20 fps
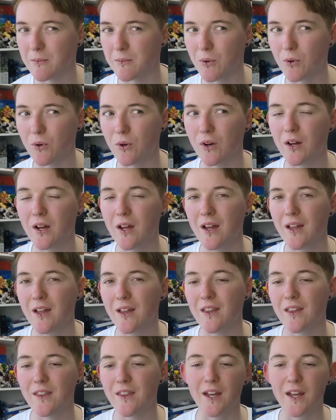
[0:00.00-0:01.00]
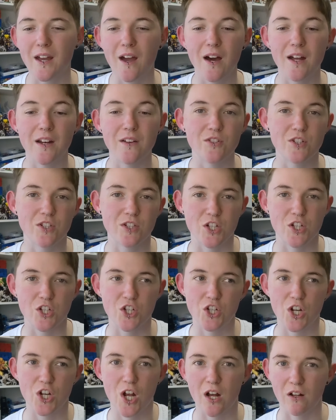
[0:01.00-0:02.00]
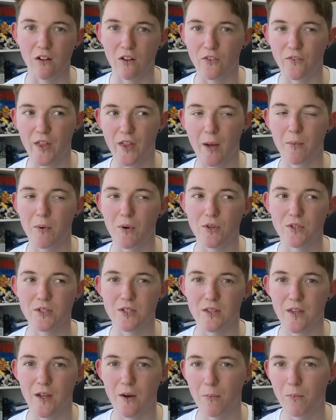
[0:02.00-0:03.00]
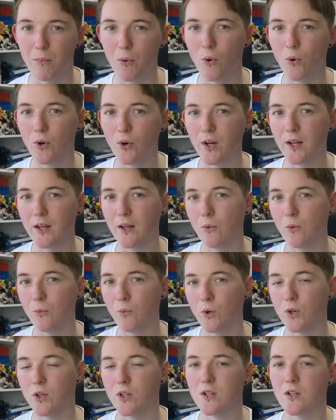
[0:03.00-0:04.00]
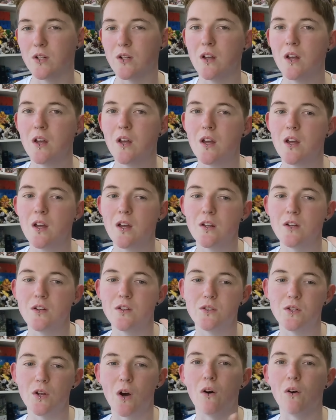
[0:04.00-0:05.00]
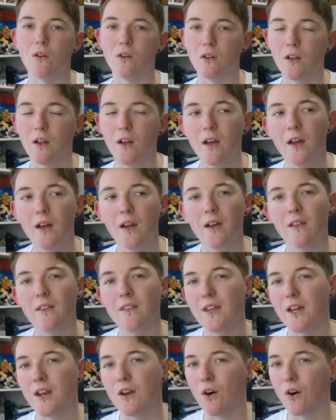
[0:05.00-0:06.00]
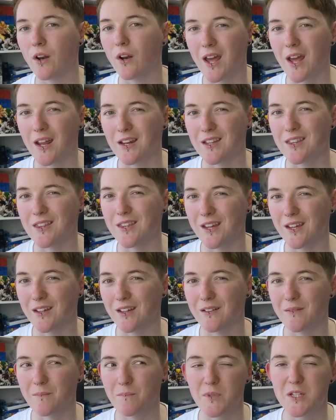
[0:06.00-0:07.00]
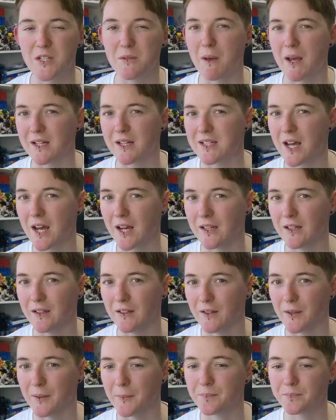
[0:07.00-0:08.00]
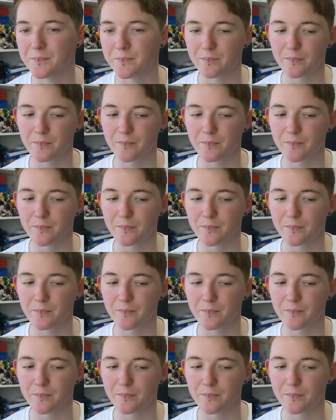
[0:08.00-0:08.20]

anymore they're kind of just a shell of that person. They're a boring wooden doll. They're not anything spectacular.